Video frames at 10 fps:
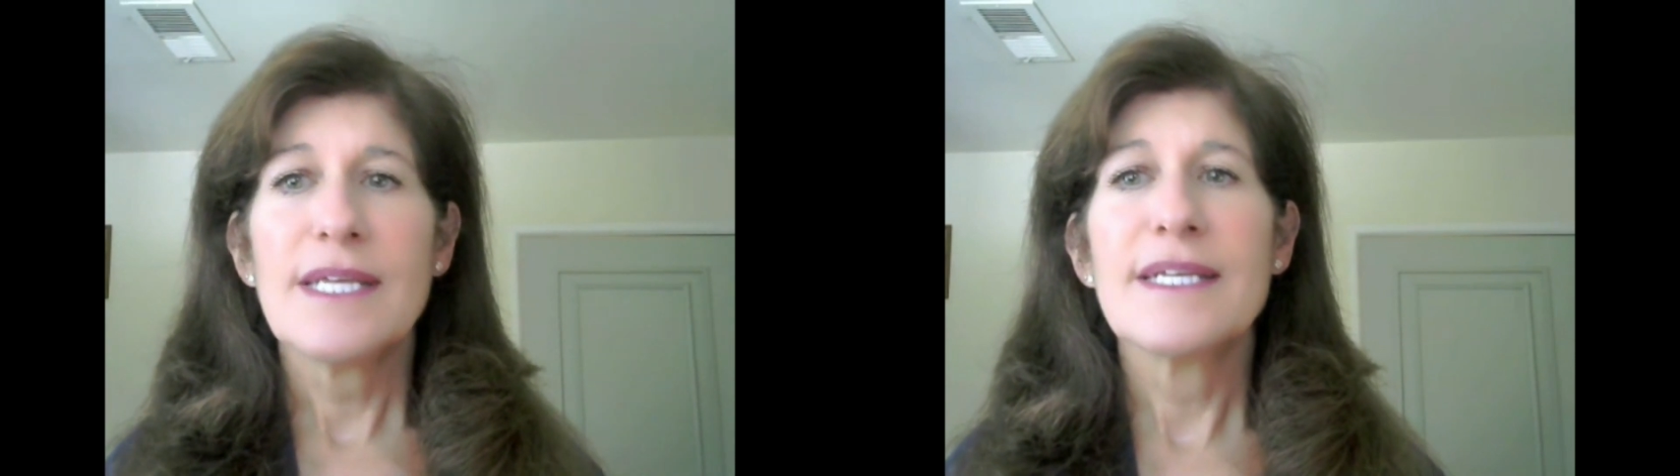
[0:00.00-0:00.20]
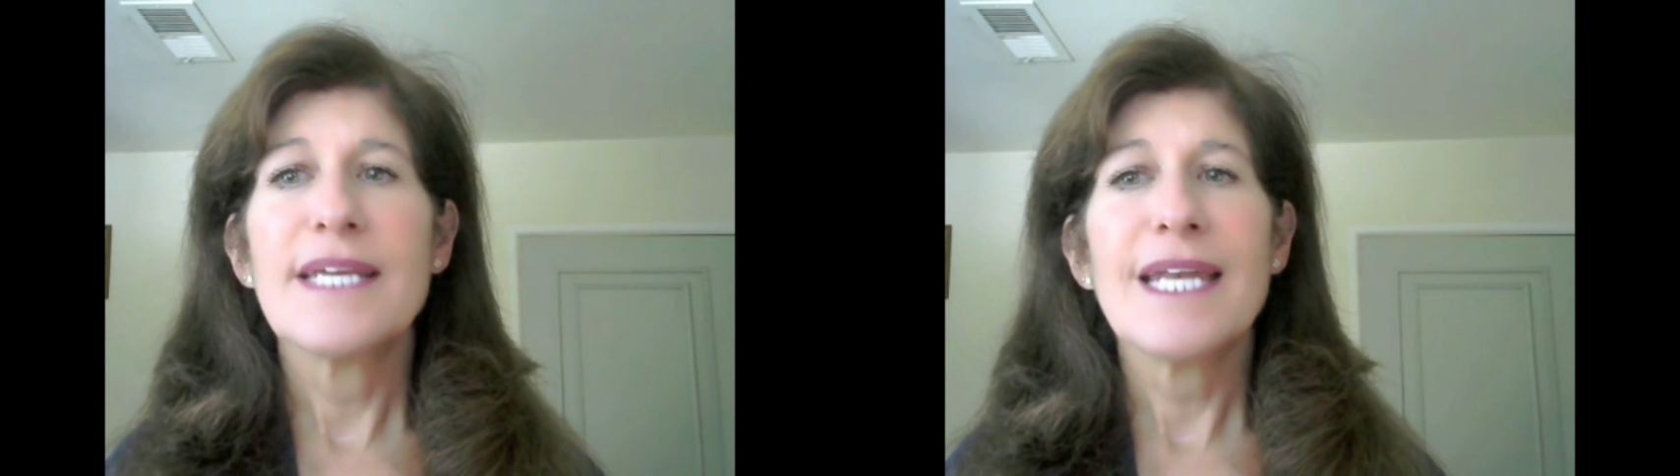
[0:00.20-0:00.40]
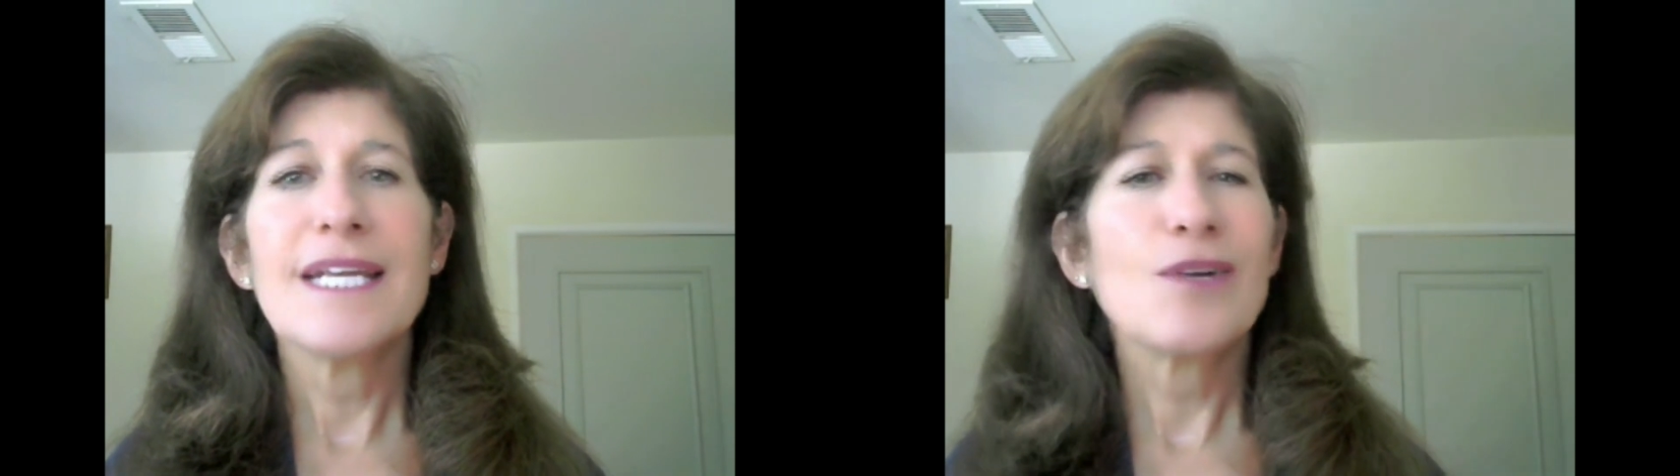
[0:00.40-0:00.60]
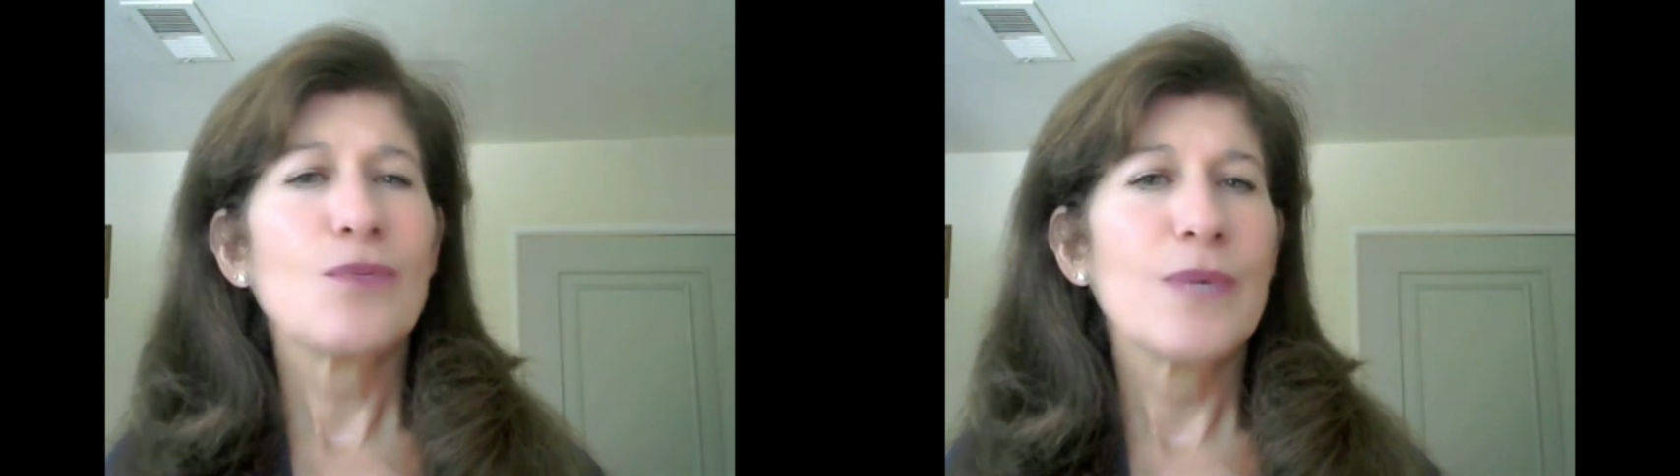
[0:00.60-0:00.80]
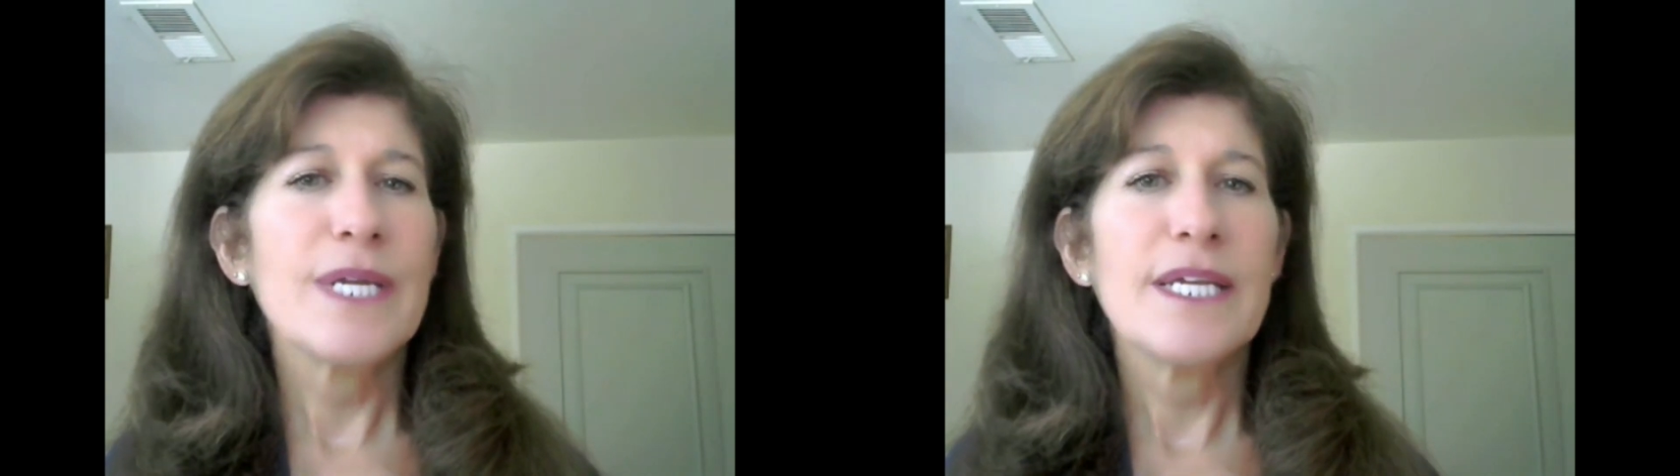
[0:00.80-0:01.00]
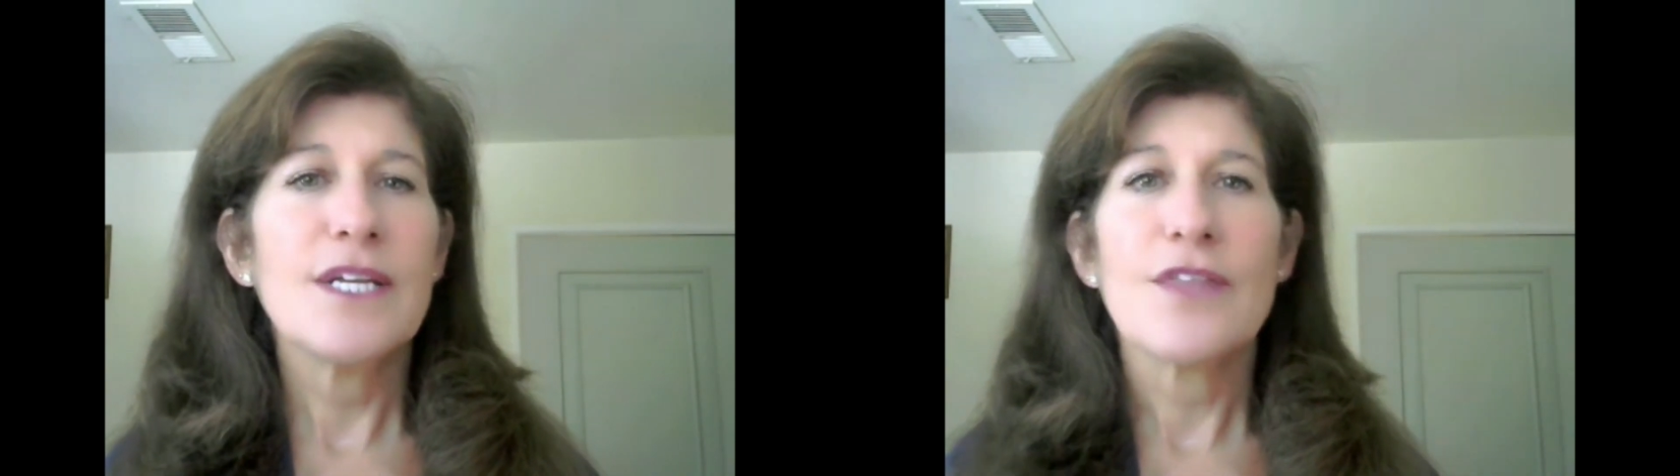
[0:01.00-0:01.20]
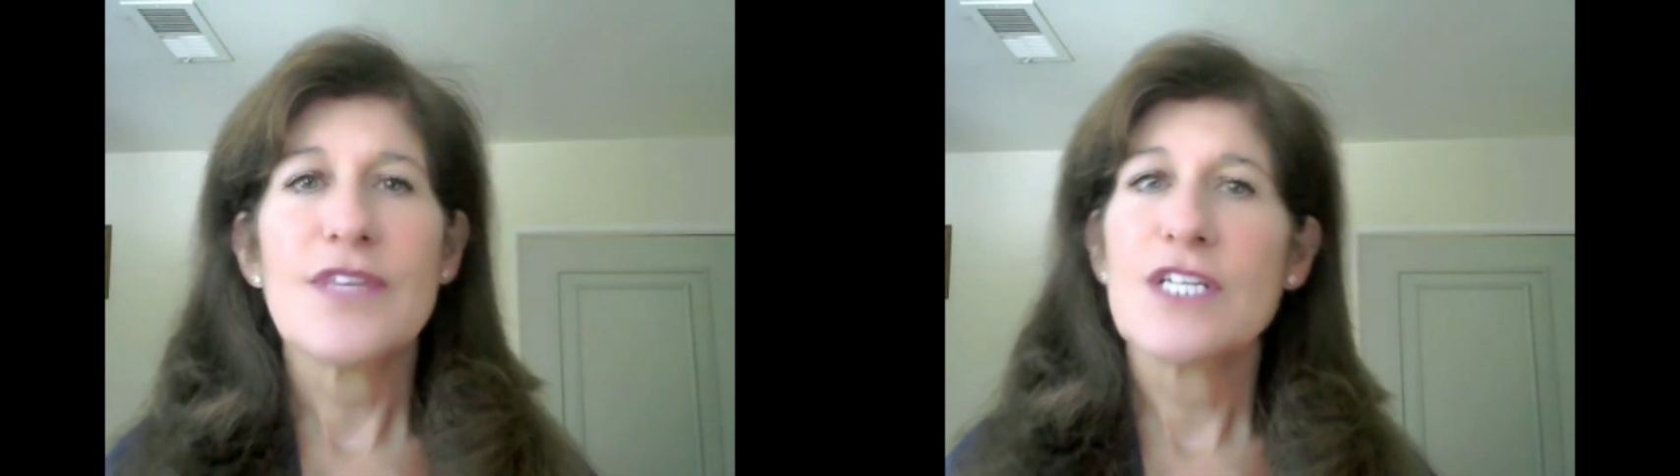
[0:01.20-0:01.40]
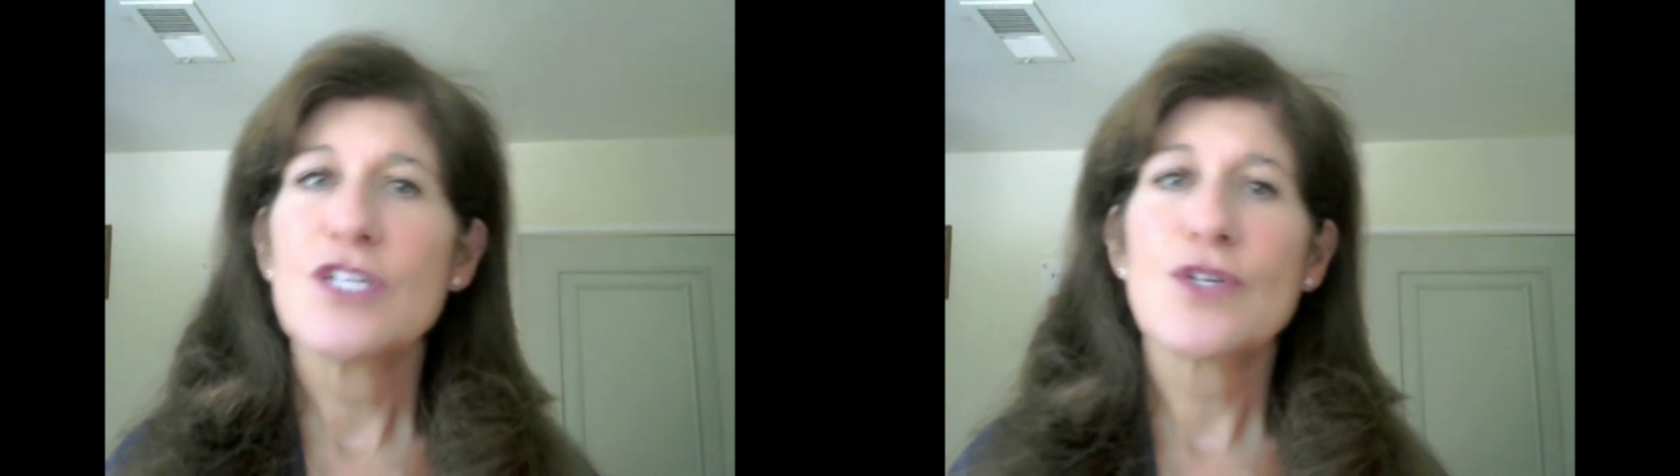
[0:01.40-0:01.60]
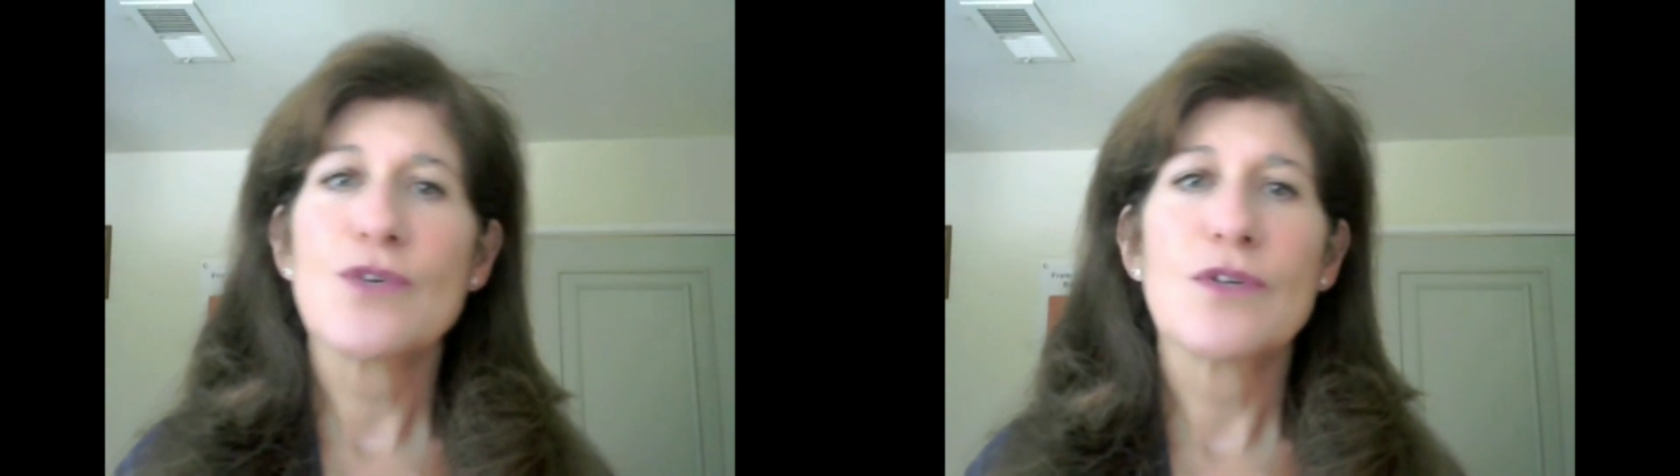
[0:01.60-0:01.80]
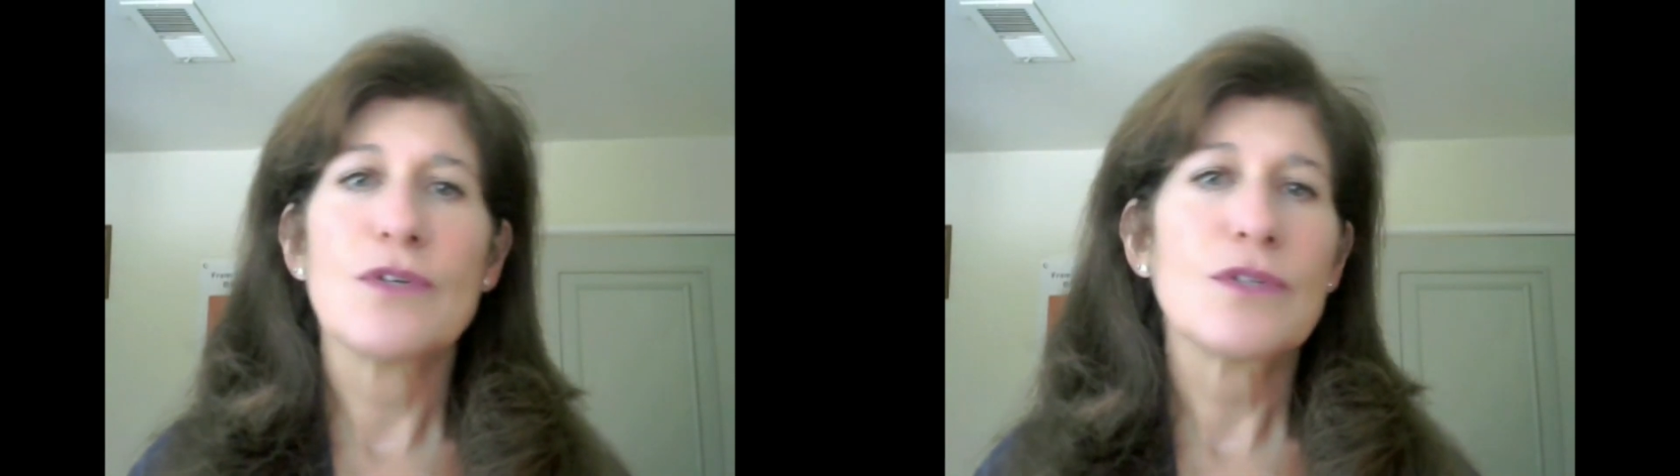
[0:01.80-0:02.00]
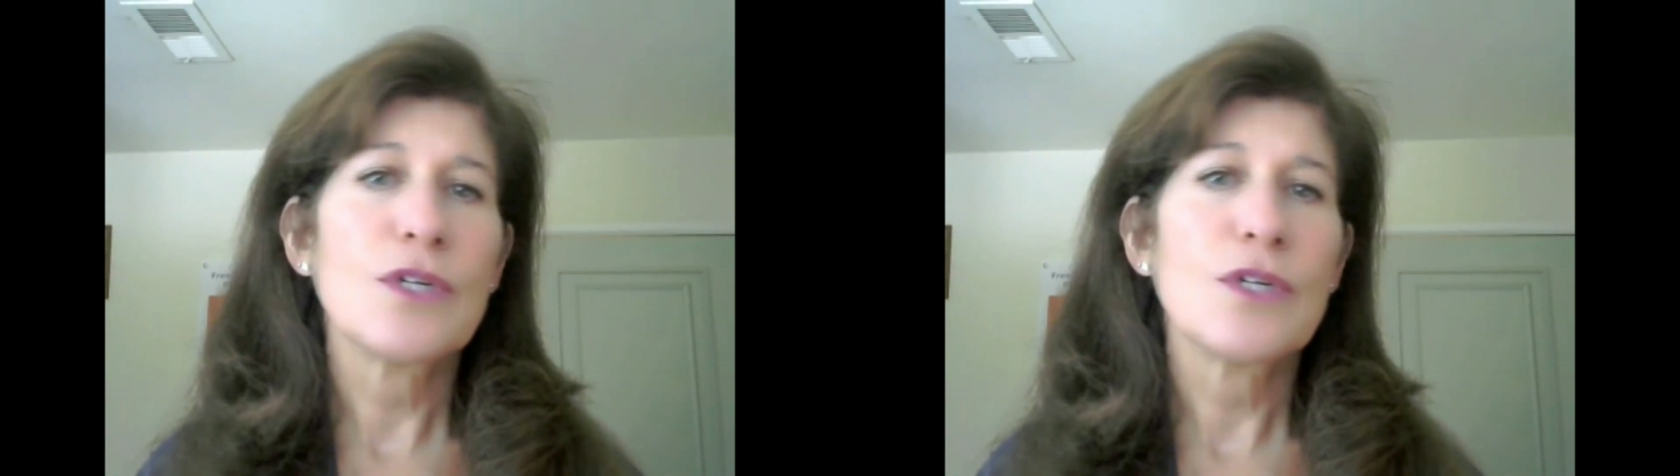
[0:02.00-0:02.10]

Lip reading: getting a read on the internal